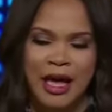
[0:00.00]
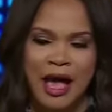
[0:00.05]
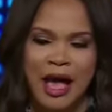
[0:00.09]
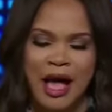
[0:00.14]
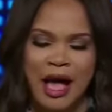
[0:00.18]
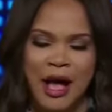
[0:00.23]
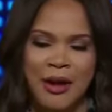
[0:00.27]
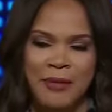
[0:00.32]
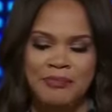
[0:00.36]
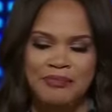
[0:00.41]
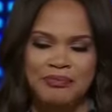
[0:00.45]

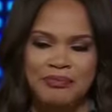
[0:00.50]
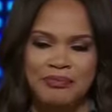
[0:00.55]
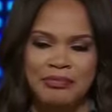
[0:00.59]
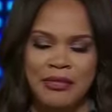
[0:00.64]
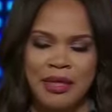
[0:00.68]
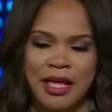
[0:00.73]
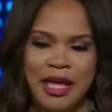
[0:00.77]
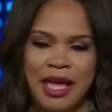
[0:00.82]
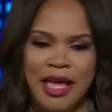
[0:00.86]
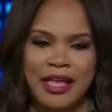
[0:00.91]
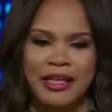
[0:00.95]
And
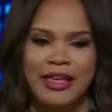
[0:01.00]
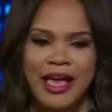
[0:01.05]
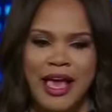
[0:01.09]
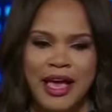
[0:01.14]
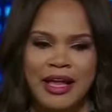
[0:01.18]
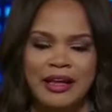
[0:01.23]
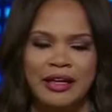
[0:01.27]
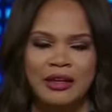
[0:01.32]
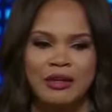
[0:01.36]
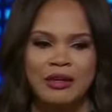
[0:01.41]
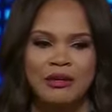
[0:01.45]

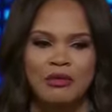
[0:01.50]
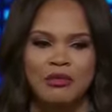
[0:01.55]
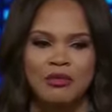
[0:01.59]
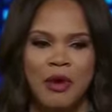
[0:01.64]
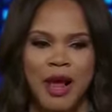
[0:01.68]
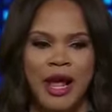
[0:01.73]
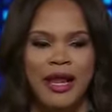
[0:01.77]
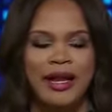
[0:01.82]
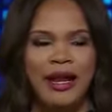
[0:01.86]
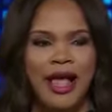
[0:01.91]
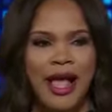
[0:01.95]
yet,
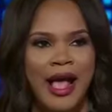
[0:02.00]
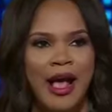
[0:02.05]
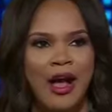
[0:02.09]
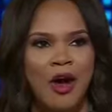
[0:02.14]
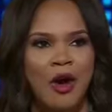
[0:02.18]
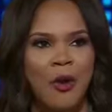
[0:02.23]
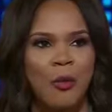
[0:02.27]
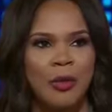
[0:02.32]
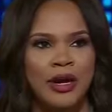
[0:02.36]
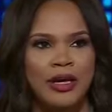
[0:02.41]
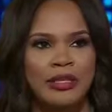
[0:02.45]
right
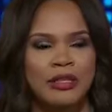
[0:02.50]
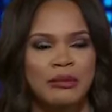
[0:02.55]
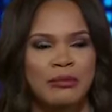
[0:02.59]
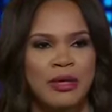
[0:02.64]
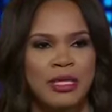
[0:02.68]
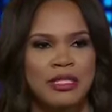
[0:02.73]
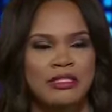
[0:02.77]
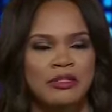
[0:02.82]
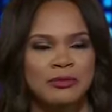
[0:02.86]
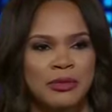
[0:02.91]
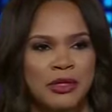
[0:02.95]
now, we're in the
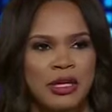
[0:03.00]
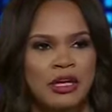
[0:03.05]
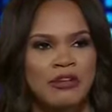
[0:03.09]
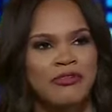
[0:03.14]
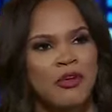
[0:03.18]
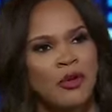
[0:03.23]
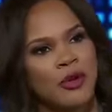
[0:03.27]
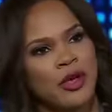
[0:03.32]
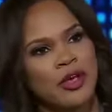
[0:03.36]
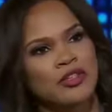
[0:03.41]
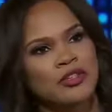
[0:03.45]
midst of really a
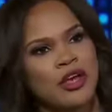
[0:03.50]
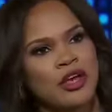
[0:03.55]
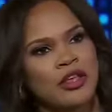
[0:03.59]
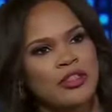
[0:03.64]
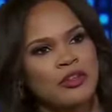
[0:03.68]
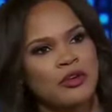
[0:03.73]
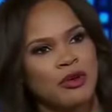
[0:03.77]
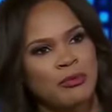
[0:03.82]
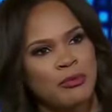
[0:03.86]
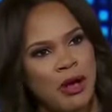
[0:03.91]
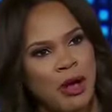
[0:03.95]
focus
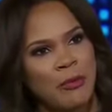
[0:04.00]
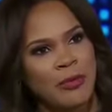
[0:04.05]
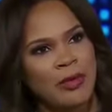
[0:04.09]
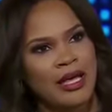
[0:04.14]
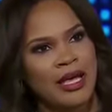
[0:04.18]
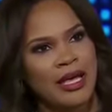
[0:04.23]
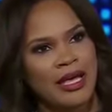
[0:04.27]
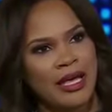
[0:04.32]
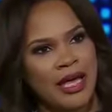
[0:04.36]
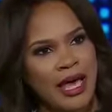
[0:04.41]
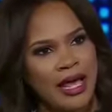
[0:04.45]
on the
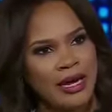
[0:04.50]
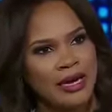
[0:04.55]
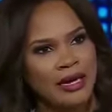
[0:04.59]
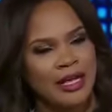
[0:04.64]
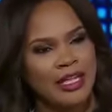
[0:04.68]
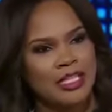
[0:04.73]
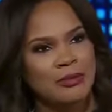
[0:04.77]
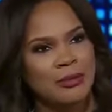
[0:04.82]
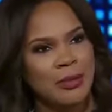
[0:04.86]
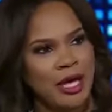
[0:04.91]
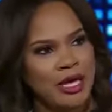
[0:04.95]
Republican
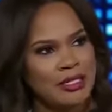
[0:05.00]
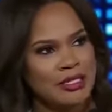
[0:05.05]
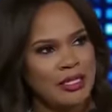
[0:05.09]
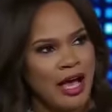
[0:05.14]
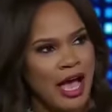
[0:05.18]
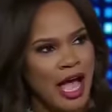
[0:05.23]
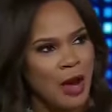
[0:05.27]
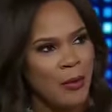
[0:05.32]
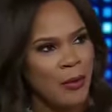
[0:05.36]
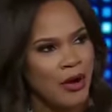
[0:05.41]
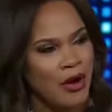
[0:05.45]
candidates because
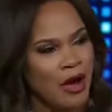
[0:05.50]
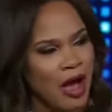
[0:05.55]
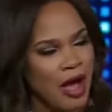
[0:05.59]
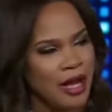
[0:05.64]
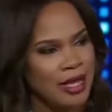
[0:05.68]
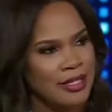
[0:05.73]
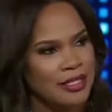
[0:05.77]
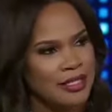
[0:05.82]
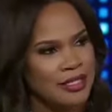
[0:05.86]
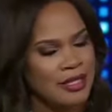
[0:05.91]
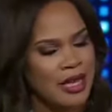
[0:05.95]
the Iowa
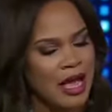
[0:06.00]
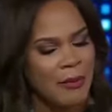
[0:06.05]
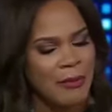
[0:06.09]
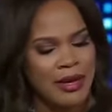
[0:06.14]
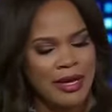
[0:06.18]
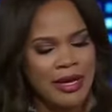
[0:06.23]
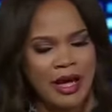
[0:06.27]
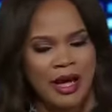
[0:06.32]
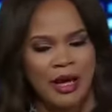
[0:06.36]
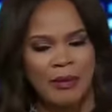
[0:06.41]
caucus is coming